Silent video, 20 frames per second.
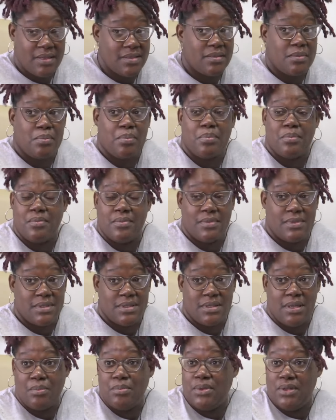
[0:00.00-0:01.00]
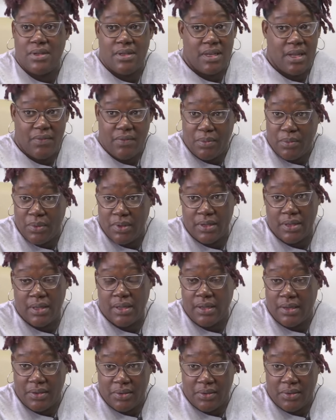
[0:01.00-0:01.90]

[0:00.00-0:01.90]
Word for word: that's a, something you never want to